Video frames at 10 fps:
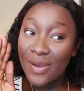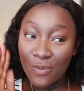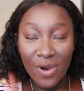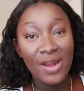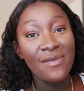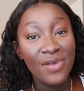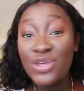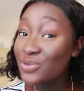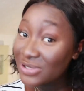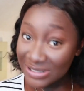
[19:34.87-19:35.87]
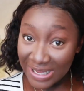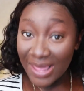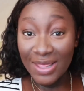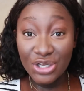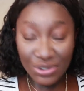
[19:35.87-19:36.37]
whatever you
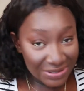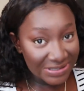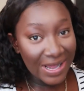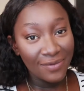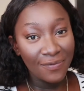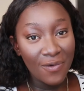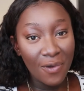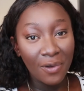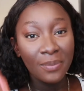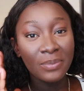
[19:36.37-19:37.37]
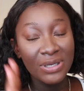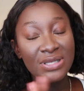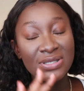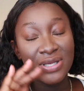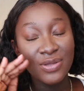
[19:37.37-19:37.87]
say that you stand for,
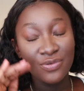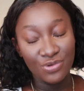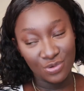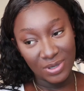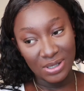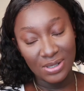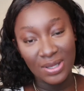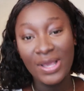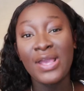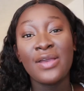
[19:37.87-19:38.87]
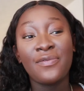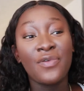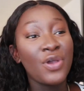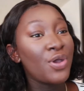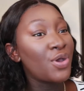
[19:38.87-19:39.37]
please do it. If